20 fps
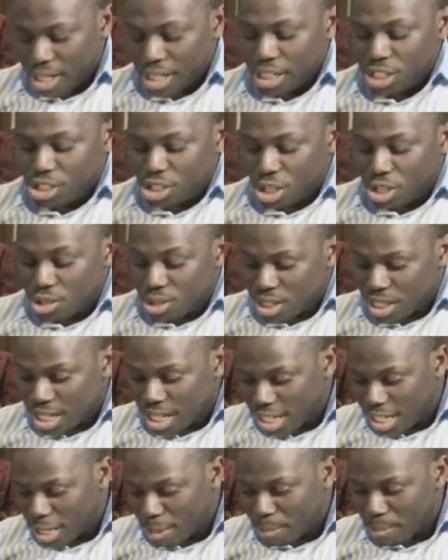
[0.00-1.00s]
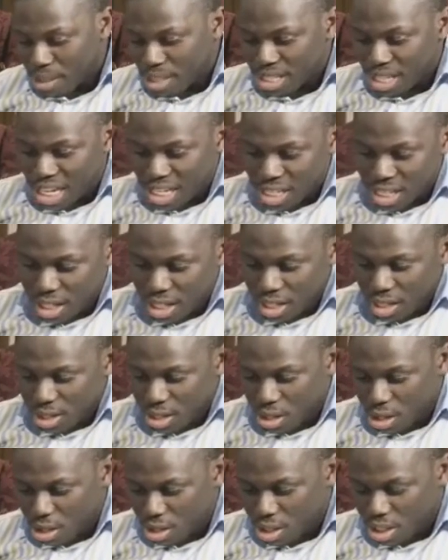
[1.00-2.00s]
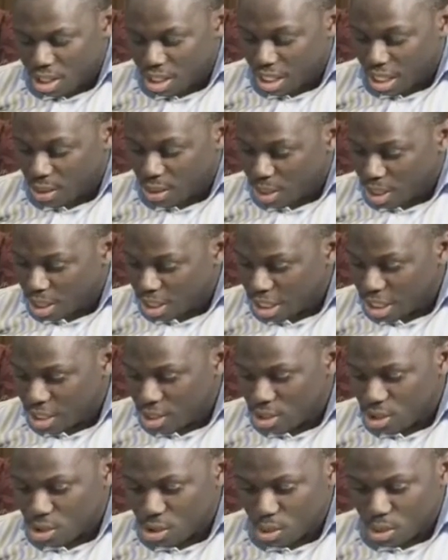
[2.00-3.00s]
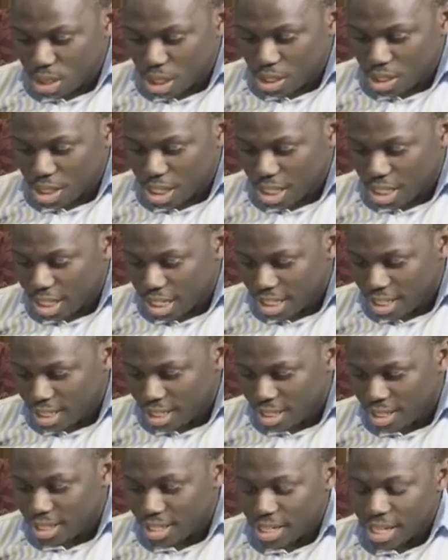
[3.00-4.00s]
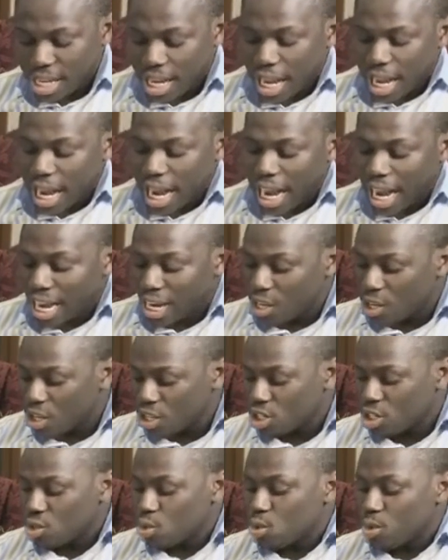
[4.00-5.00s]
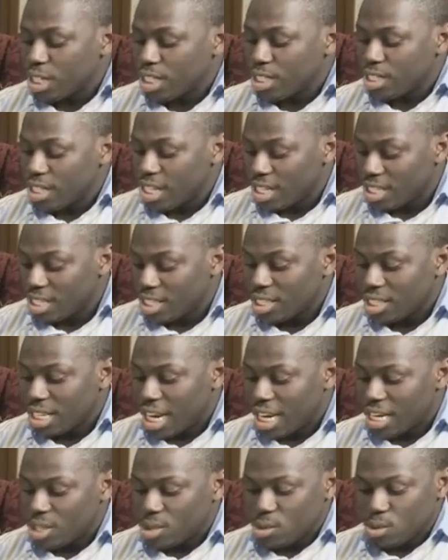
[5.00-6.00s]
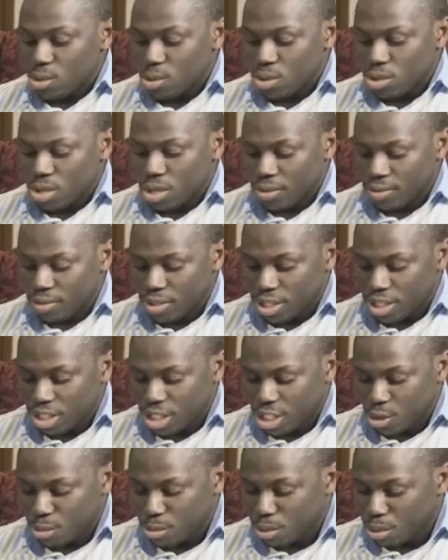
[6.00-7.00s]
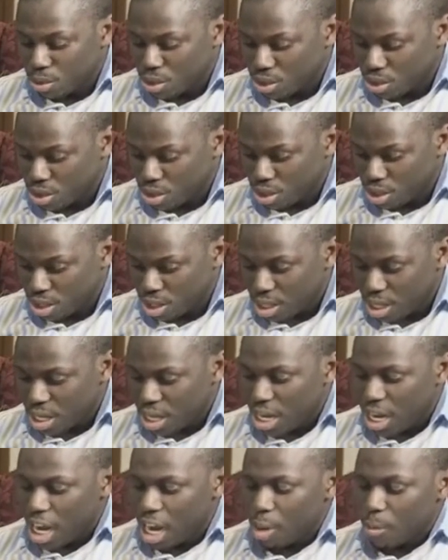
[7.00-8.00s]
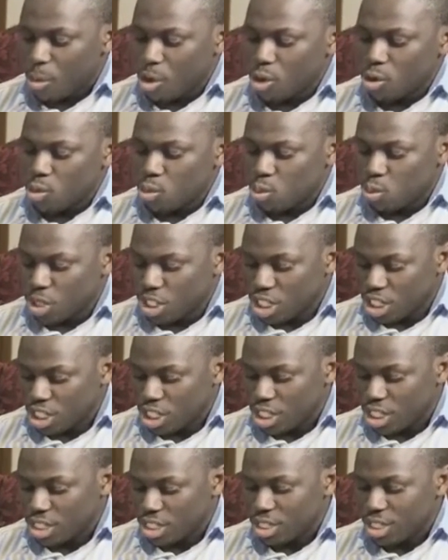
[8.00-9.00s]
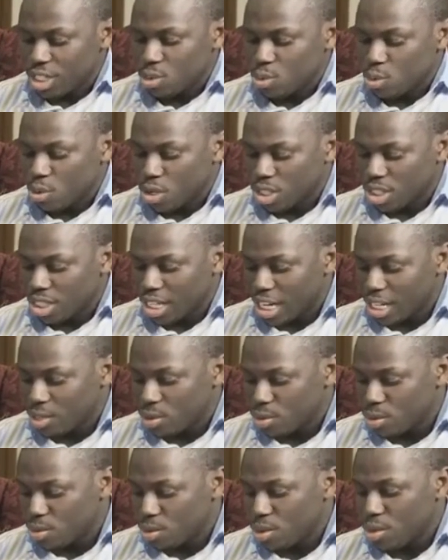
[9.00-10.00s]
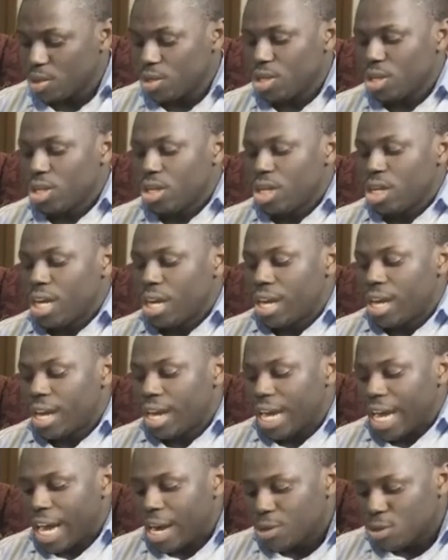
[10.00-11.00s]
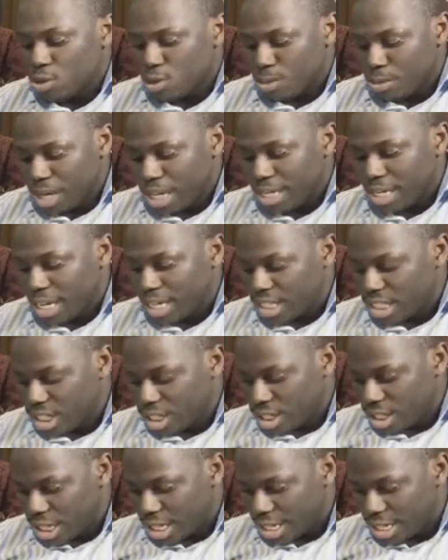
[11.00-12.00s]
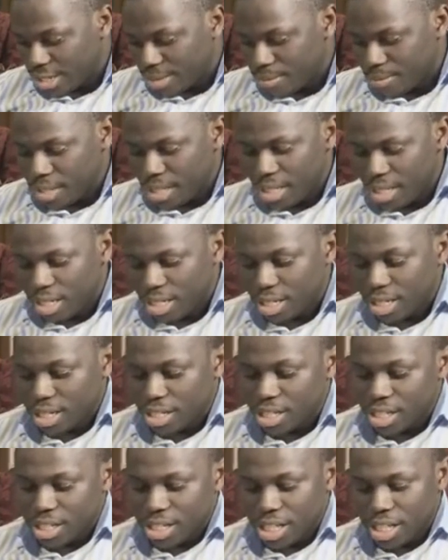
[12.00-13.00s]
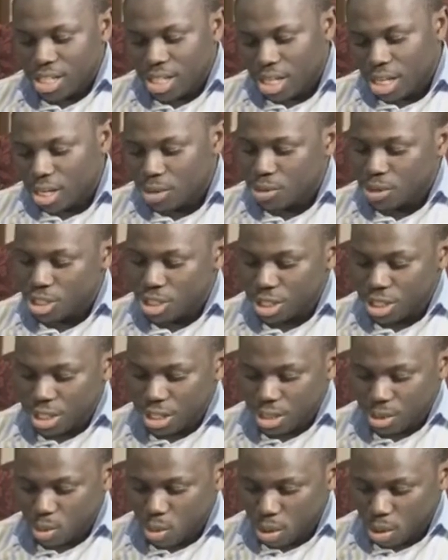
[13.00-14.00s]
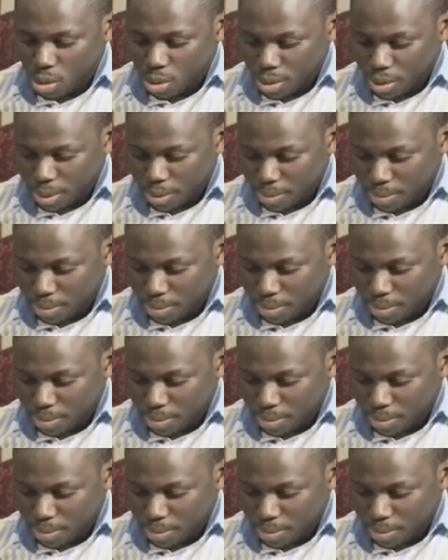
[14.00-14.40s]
Just recently, precisely 3rd January 2018, I got 28 titles of your new books, among which is this one titled How to Make Nigeria the Greatest Country in the World.